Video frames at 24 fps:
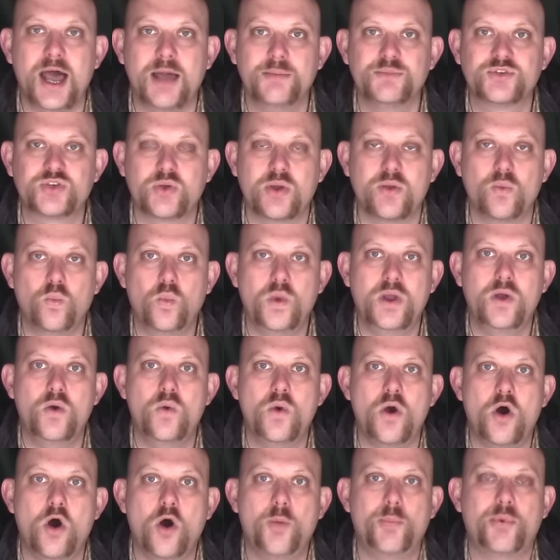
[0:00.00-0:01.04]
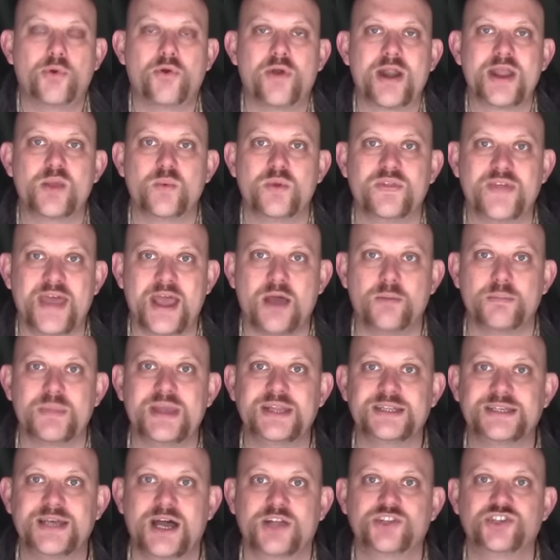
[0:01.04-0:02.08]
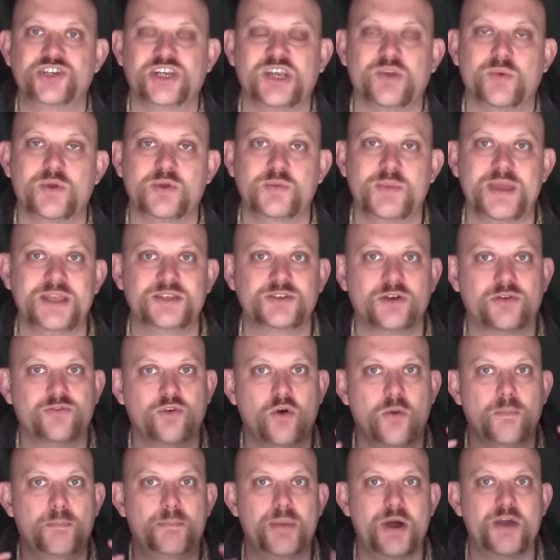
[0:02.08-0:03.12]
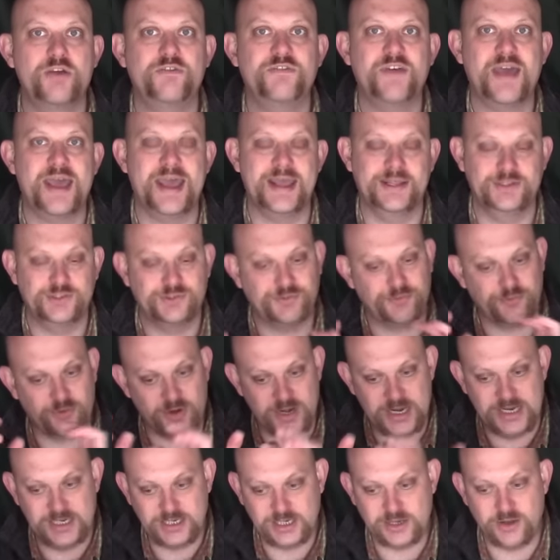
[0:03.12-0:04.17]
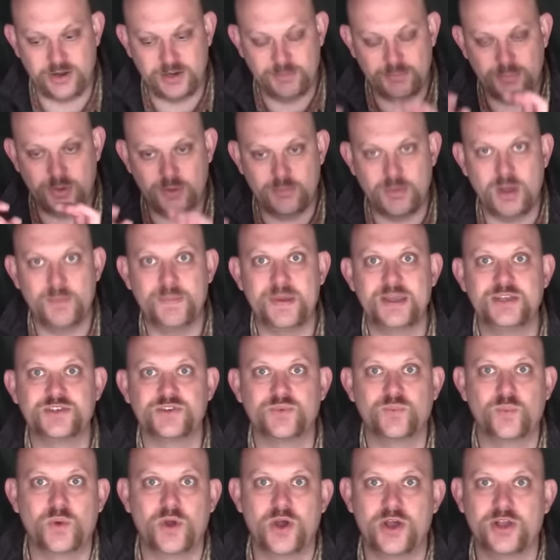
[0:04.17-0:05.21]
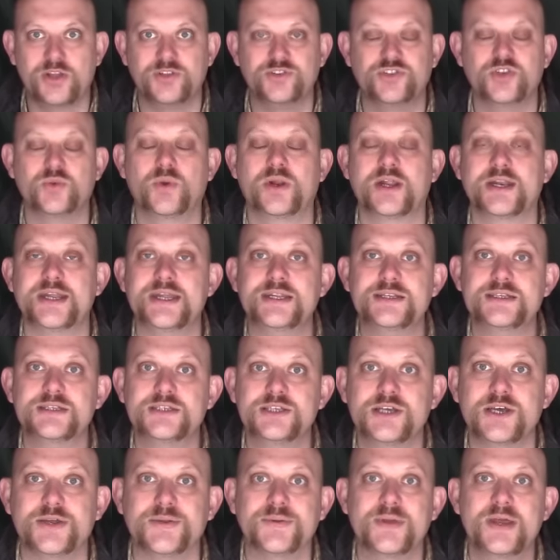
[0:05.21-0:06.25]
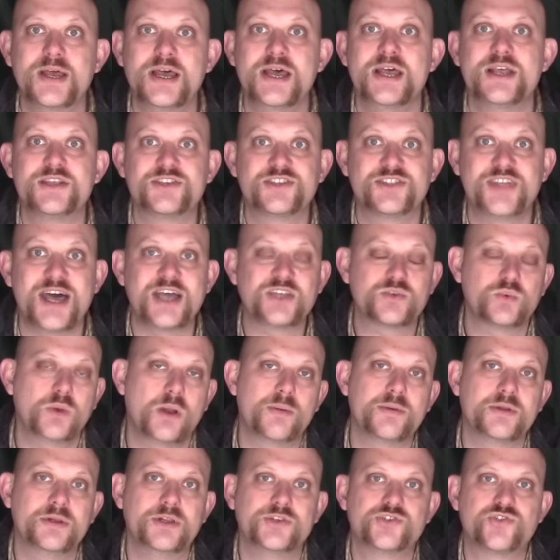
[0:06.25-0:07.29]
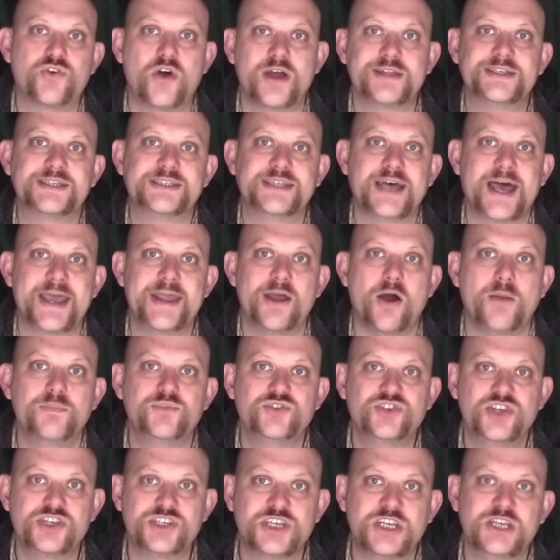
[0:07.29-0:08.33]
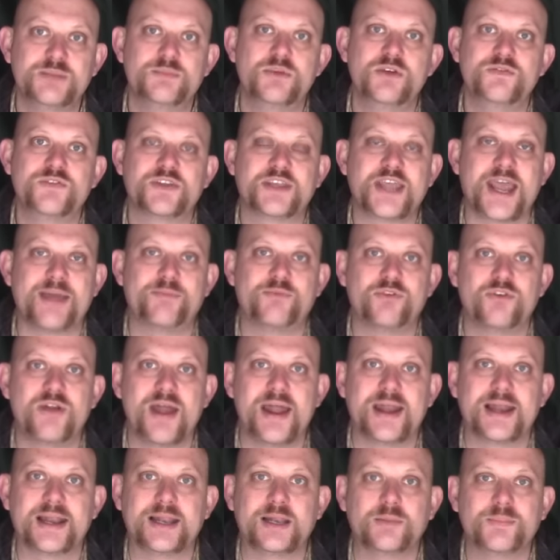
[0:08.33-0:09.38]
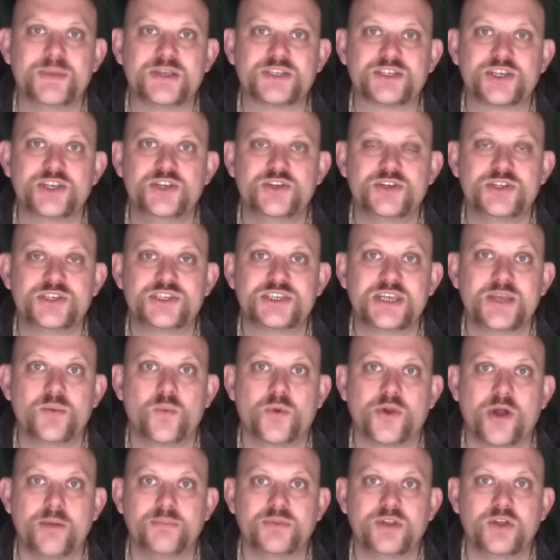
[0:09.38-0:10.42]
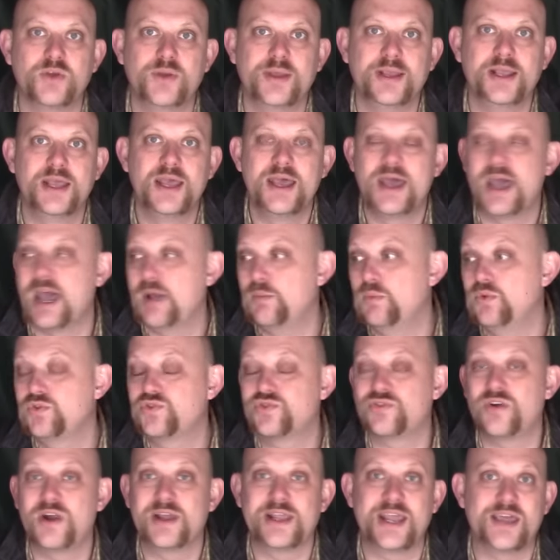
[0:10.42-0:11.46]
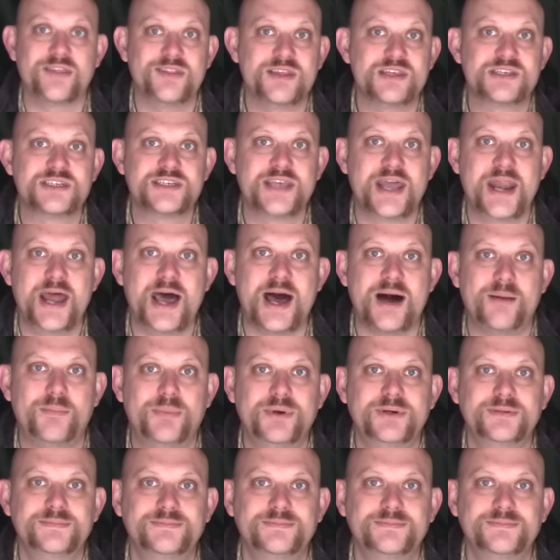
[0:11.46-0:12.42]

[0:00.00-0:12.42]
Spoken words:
So it will operate without me touching it, which means I've got both hands free to kind of put my piece of work and do what I need to do. So that's what I'm going to try today. I'm just going to move the camera around a little bit so you can see what I'm doing, and we'll try and get this set up.